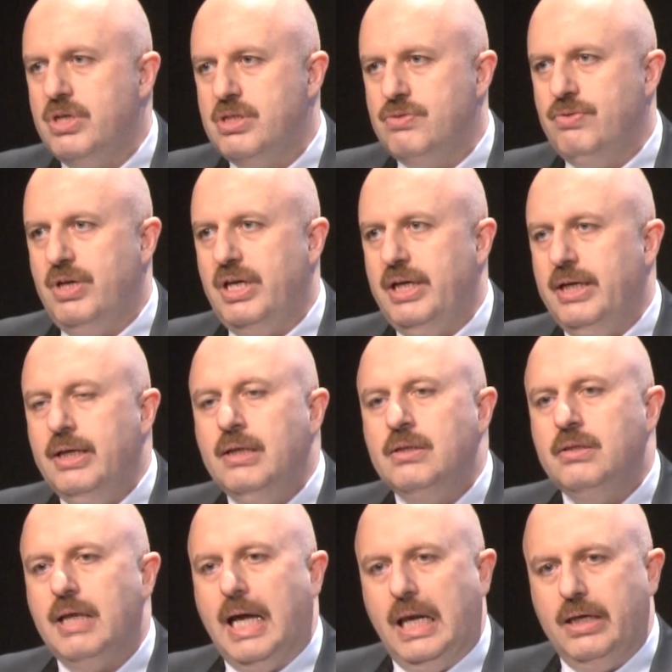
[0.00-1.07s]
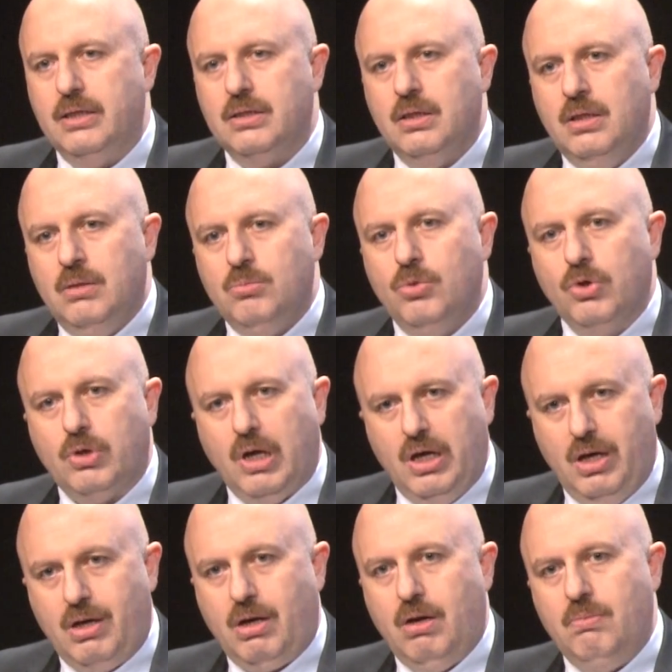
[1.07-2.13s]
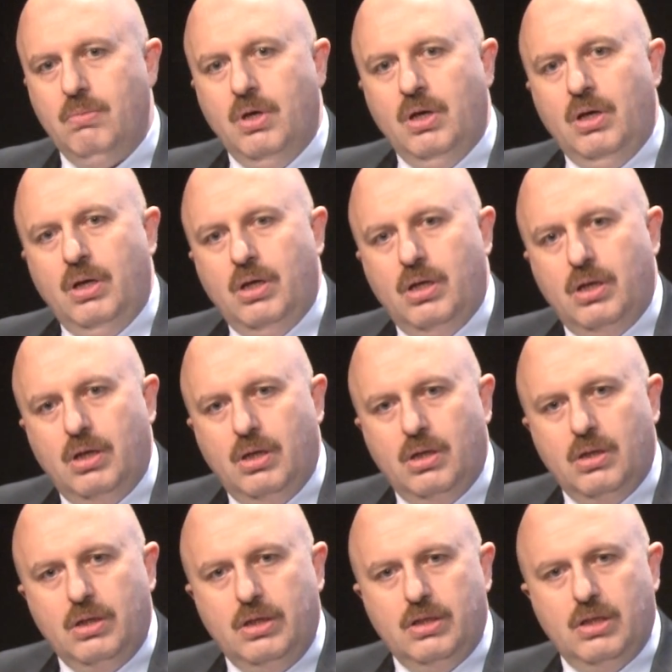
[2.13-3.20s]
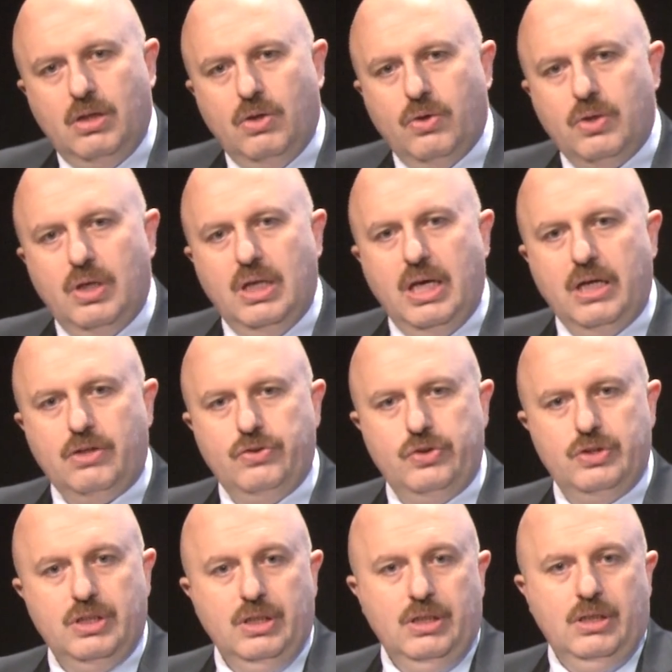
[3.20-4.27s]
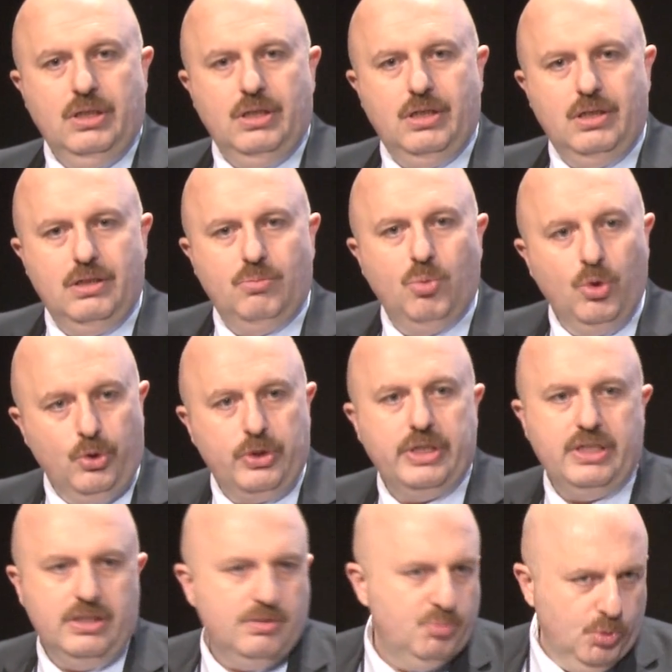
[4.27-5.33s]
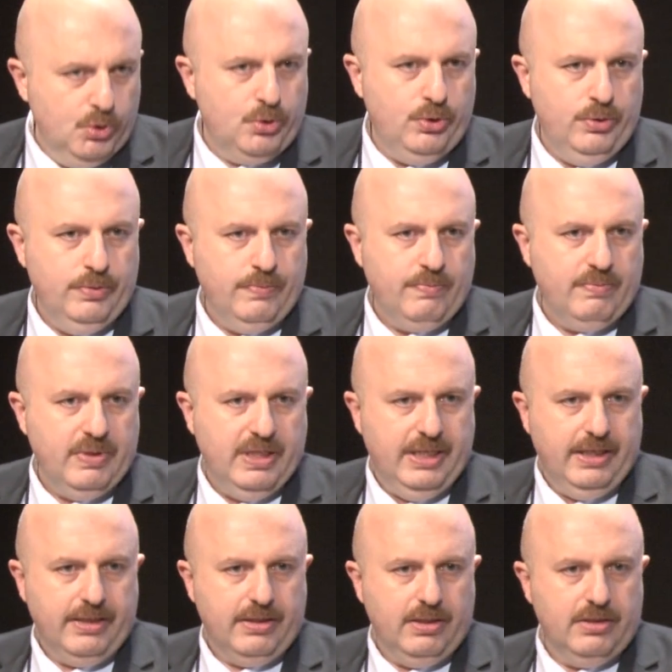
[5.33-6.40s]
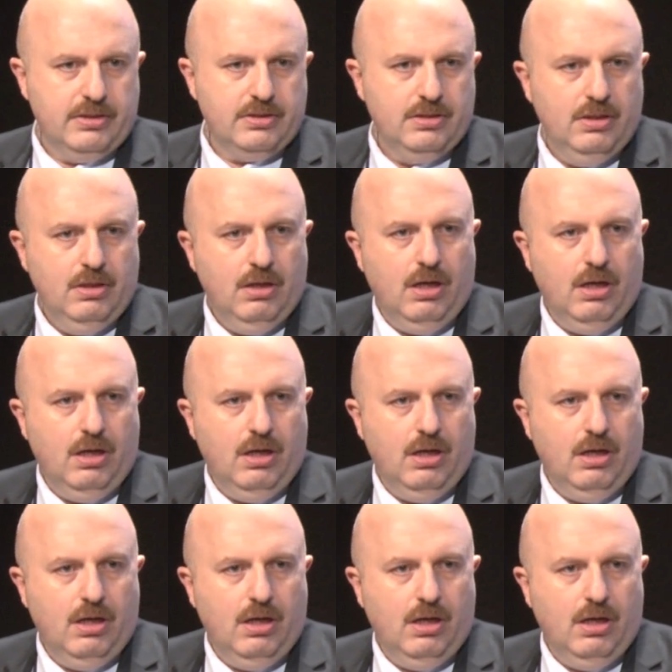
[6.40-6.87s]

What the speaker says: is very telling. Buka Haram, in the local language, book is book in English.